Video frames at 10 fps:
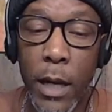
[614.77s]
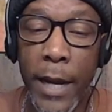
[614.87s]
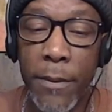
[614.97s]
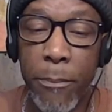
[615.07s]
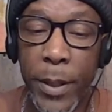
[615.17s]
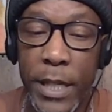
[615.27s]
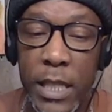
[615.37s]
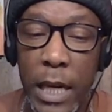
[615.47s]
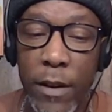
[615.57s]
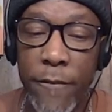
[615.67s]
and
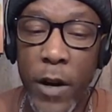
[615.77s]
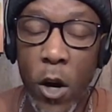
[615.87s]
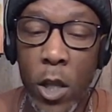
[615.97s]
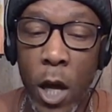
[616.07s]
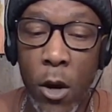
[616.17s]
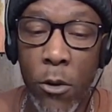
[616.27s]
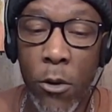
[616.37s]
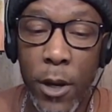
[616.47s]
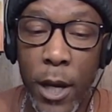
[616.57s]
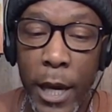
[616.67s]
piece of it fall
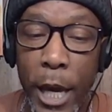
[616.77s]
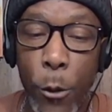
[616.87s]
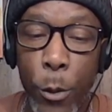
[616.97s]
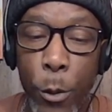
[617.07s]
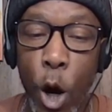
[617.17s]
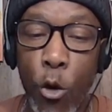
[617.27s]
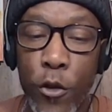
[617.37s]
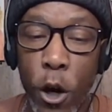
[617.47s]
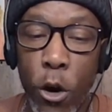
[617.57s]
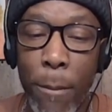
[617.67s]
off, and we all
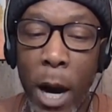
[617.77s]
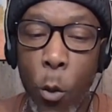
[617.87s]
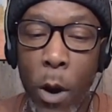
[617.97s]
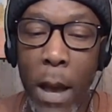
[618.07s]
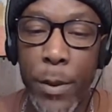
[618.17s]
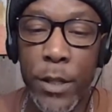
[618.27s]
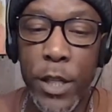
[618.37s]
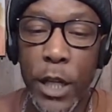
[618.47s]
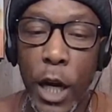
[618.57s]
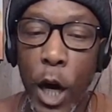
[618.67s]
know about
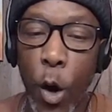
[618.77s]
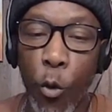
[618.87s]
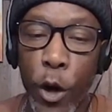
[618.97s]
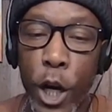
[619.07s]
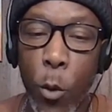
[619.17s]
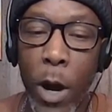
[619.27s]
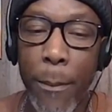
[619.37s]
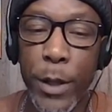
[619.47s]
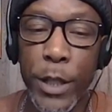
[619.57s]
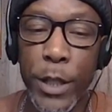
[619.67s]
weapons, a real
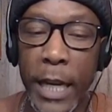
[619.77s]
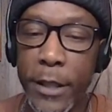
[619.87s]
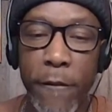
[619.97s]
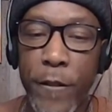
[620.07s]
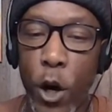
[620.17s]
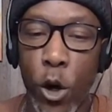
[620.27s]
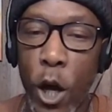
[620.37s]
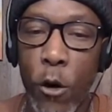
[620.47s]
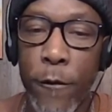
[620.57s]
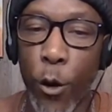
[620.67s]
weapon, nothing
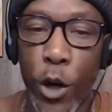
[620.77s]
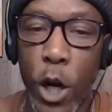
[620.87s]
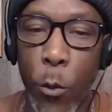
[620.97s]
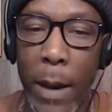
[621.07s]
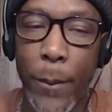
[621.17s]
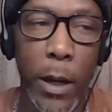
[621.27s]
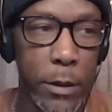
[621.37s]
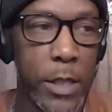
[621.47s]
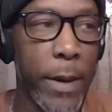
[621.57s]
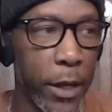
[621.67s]
fall off a real weapon
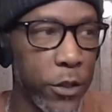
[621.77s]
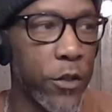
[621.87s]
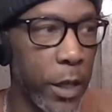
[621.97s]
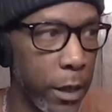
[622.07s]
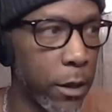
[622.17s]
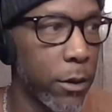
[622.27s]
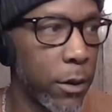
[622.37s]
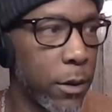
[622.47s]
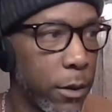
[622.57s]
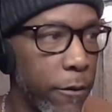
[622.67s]
because it's made of steel.
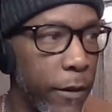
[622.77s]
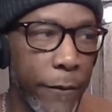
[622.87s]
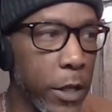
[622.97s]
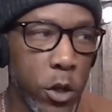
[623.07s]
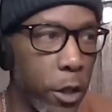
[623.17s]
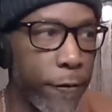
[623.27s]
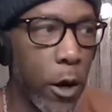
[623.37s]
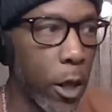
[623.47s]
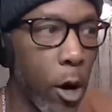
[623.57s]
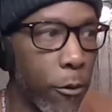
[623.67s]
Right. Nothing's gonna
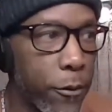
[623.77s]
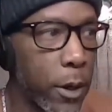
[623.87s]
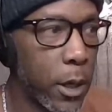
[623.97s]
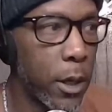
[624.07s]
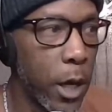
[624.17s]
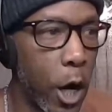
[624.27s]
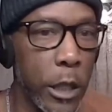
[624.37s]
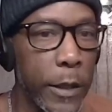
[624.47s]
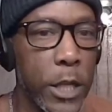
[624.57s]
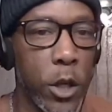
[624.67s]
fall off. Right.
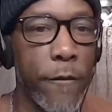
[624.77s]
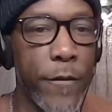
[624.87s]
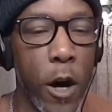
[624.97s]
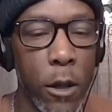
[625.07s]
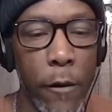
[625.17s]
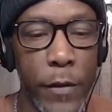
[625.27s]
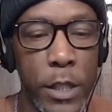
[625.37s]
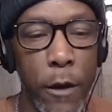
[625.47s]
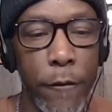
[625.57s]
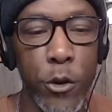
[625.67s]
Only thing that's gonna fall off
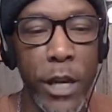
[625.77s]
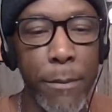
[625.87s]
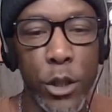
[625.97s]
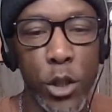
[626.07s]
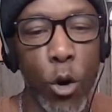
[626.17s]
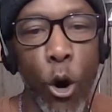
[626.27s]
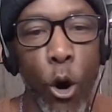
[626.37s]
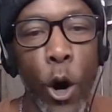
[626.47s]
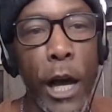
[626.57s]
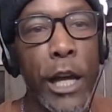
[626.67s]
is if you hit me so
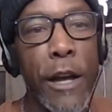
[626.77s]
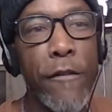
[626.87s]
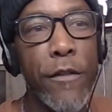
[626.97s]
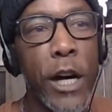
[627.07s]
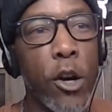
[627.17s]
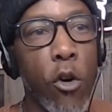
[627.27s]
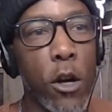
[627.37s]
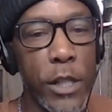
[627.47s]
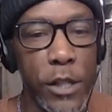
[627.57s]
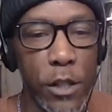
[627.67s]
hard
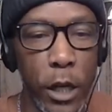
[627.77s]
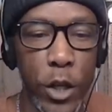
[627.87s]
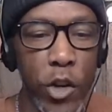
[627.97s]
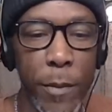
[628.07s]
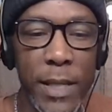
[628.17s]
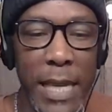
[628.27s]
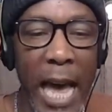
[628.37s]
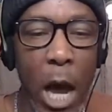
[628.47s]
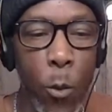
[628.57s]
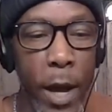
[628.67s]
across that sucker and you hit me
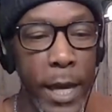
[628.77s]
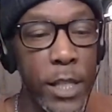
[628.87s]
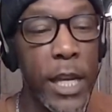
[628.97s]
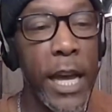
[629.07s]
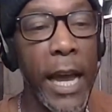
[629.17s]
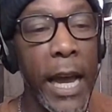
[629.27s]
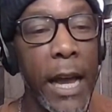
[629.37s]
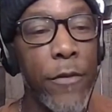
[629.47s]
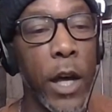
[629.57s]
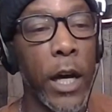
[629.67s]
sideways
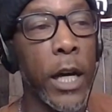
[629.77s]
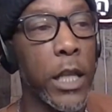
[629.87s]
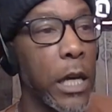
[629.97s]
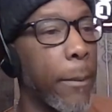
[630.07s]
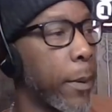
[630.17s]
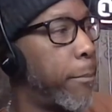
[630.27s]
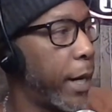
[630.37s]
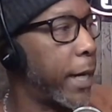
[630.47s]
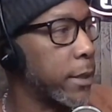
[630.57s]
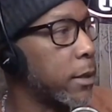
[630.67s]
and the clip,
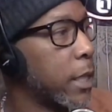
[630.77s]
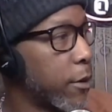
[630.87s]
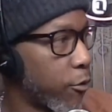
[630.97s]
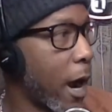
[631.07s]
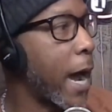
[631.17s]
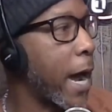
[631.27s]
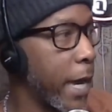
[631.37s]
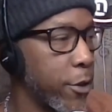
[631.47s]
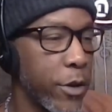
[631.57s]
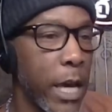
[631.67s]
button, out, right.
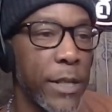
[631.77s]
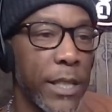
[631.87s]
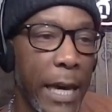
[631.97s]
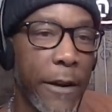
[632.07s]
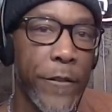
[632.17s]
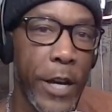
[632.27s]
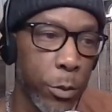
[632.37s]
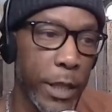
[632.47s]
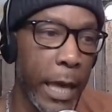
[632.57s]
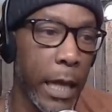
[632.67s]
right. And you hit me side of the
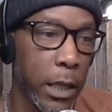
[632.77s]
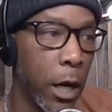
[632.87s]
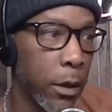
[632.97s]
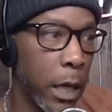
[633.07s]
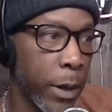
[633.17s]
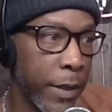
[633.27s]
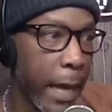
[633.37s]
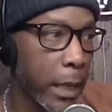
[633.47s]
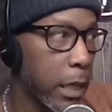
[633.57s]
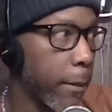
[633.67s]
face with that, oh, and when
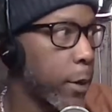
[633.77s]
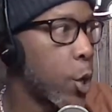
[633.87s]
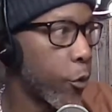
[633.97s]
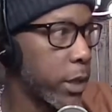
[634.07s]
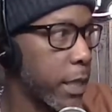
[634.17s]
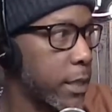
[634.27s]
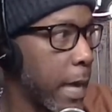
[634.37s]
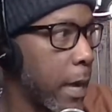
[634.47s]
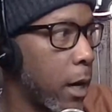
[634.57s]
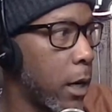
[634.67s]
that clip release
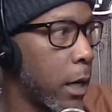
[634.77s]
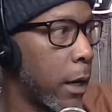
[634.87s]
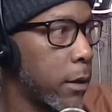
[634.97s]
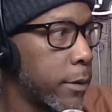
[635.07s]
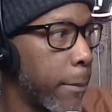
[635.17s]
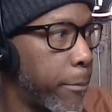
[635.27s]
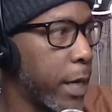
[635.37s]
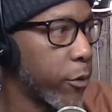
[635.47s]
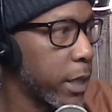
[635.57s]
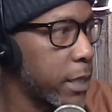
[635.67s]
that uh the
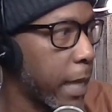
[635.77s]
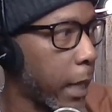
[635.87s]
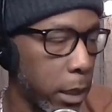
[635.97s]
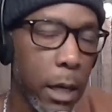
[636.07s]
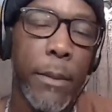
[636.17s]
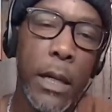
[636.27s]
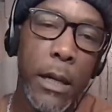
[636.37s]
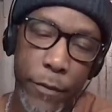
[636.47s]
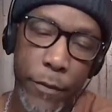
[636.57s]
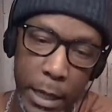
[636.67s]
button release that clip,
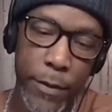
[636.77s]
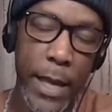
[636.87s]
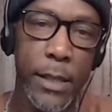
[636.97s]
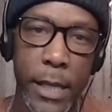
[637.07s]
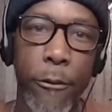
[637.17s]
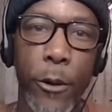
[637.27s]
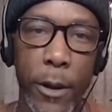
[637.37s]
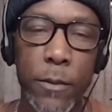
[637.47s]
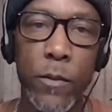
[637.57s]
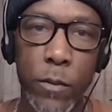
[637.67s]
then that's different.